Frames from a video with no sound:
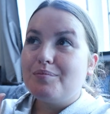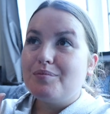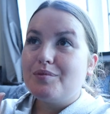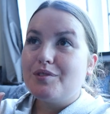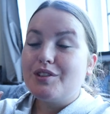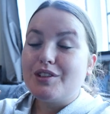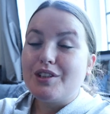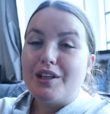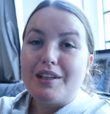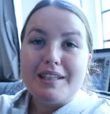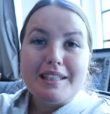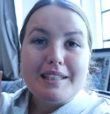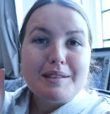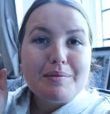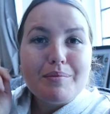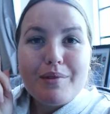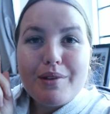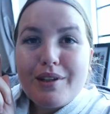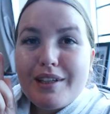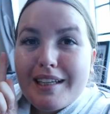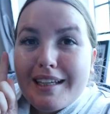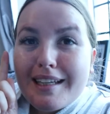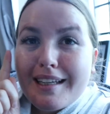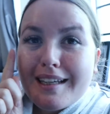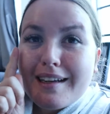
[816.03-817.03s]
So this
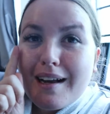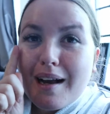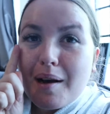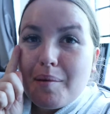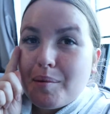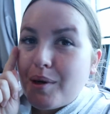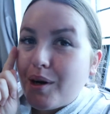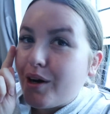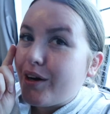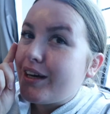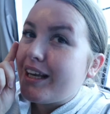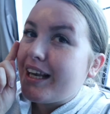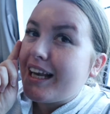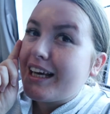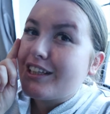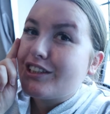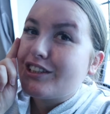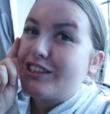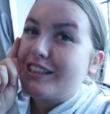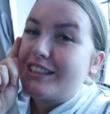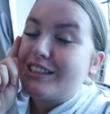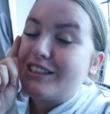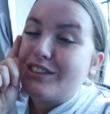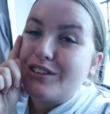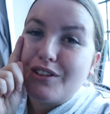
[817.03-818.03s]
morning I got my
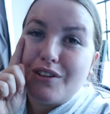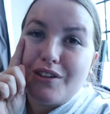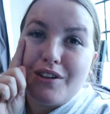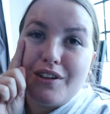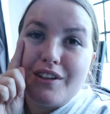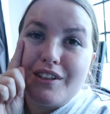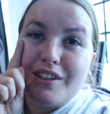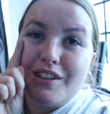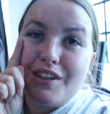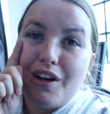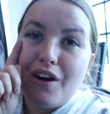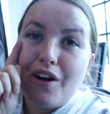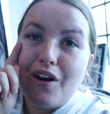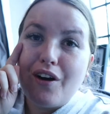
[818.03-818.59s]
eyelashes done.